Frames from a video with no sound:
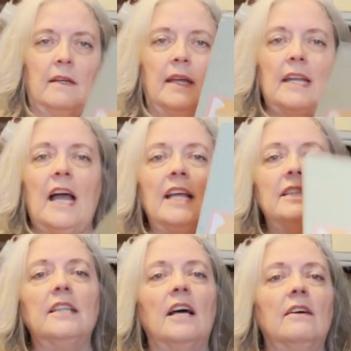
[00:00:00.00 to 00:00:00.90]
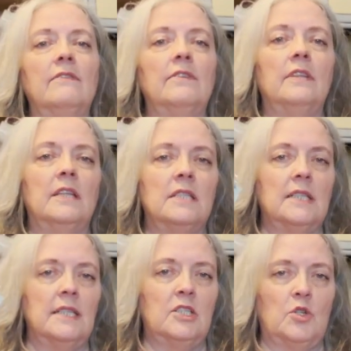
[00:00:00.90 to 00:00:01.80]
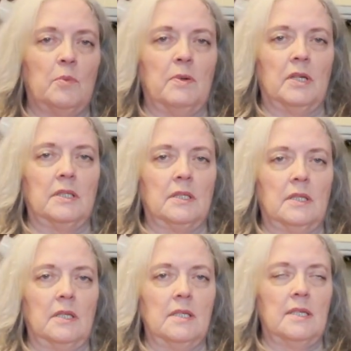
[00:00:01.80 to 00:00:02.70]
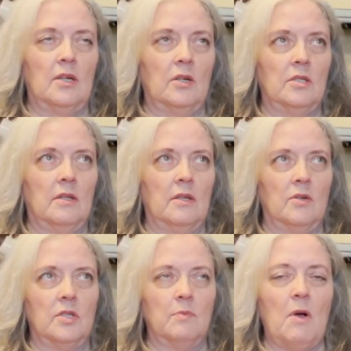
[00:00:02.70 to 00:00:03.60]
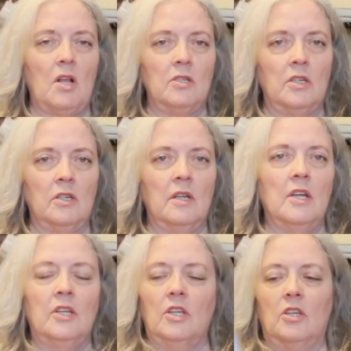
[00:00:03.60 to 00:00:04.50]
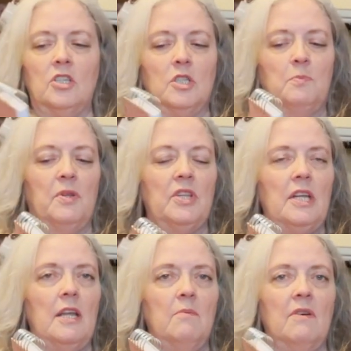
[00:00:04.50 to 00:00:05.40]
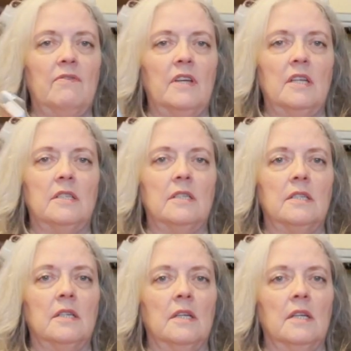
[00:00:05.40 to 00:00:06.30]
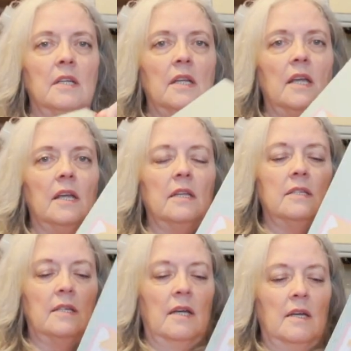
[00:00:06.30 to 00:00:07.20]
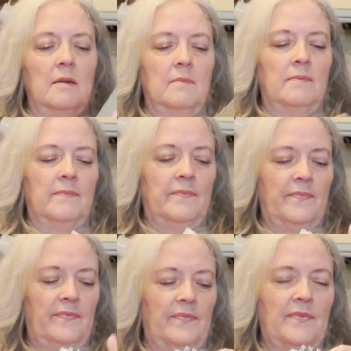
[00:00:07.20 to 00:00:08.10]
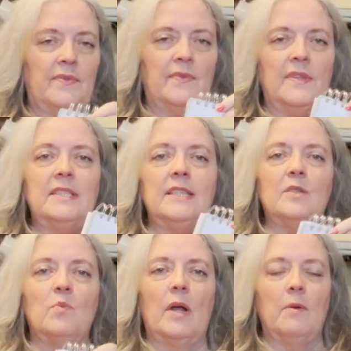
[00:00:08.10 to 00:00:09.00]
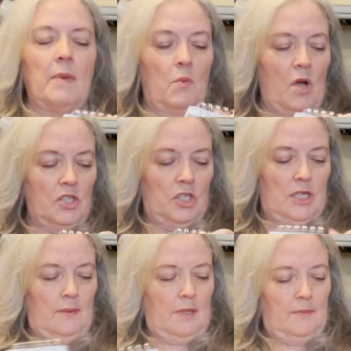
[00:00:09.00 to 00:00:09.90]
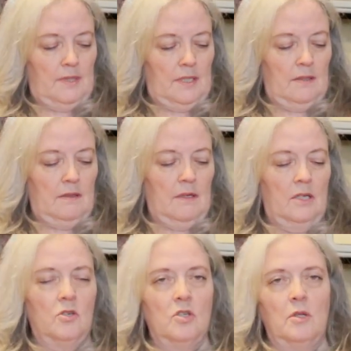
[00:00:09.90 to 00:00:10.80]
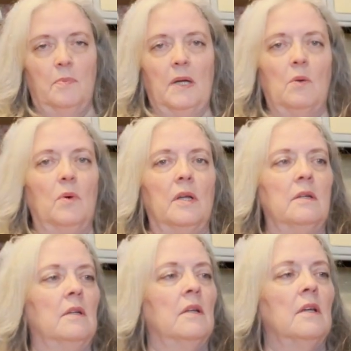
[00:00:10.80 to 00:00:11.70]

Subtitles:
And I love these lister books because they're smaller. You can just put the name of it. And this is where my washi tape comes in. I usually pick one.